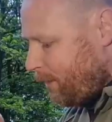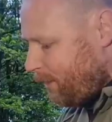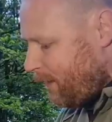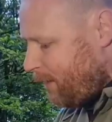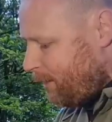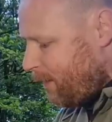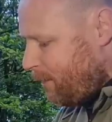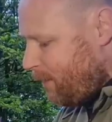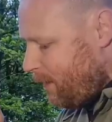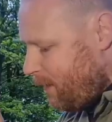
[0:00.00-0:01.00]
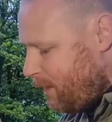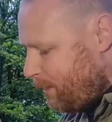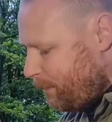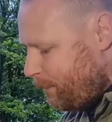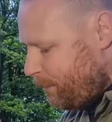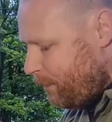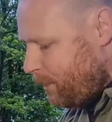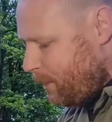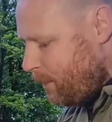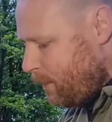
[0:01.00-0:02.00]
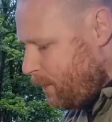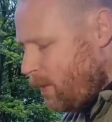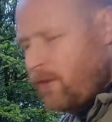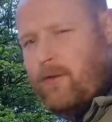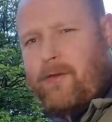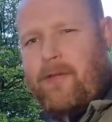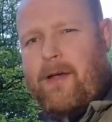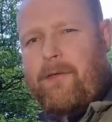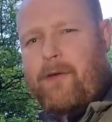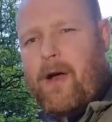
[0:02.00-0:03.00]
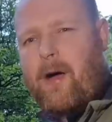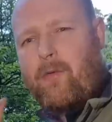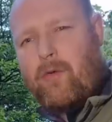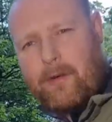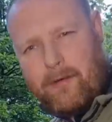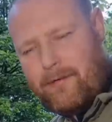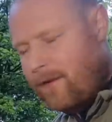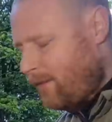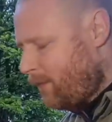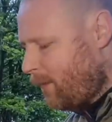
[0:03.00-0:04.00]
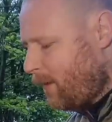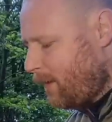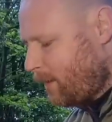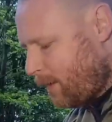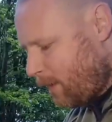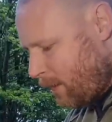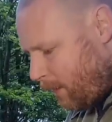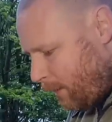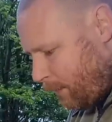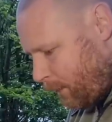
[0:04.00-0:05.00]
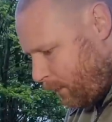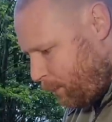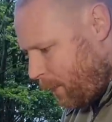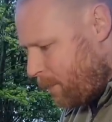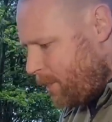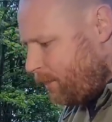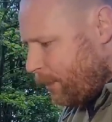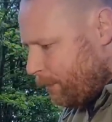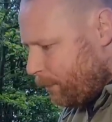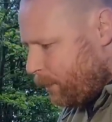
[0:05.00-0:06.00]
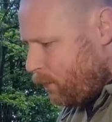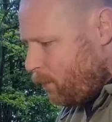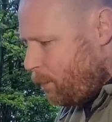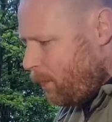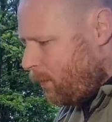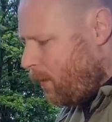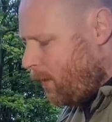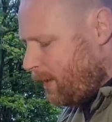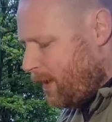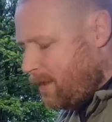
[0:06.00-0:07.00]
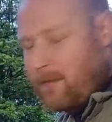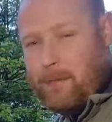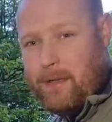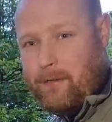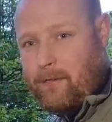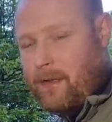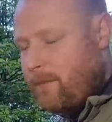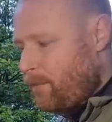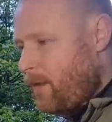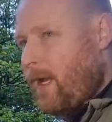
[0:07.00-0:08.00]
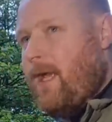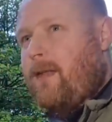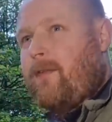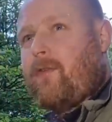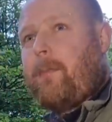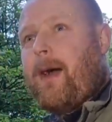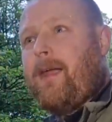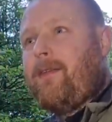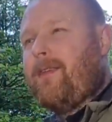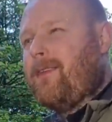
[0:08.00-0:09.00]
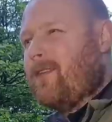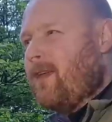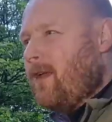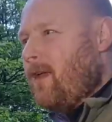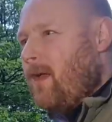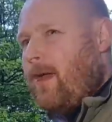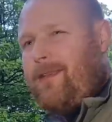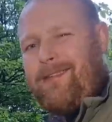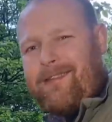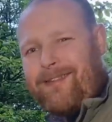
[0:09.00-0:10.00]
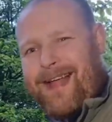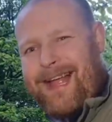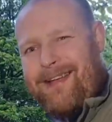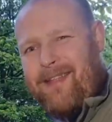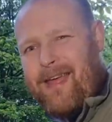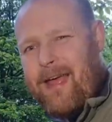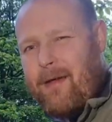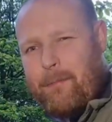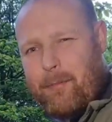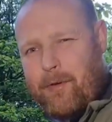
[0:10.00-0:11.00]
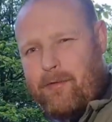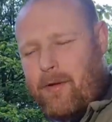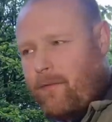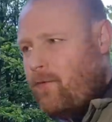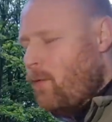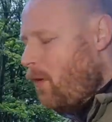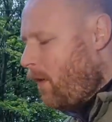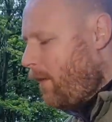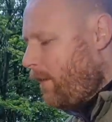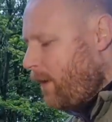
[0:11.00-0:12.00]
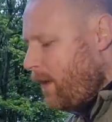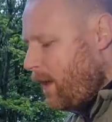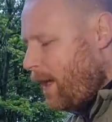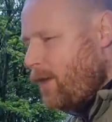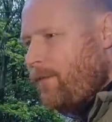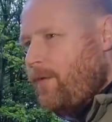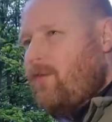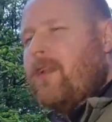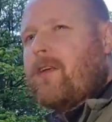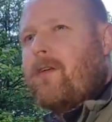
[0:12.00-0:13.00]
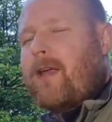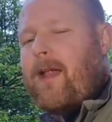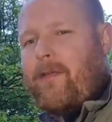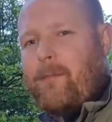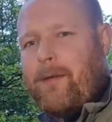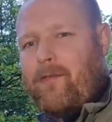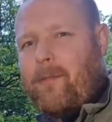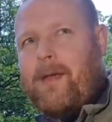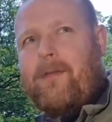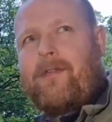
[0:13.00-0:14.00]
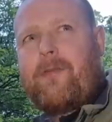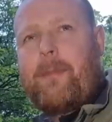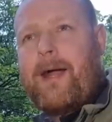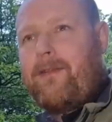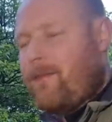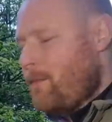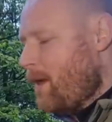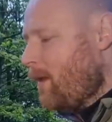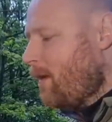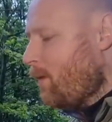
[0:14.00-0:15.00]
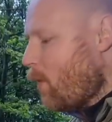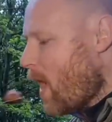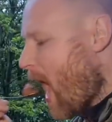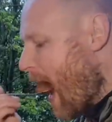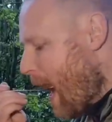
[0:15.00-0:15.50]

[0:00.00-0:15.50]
what this tastes like, really. I should say, I forgot how good it tasted like. Because the problem is, they do put a lot of kidney beans in it, and the spices, it's slightly there, but it's not too hot. I don't think chili con carne is meant to be a spicy meal anyway.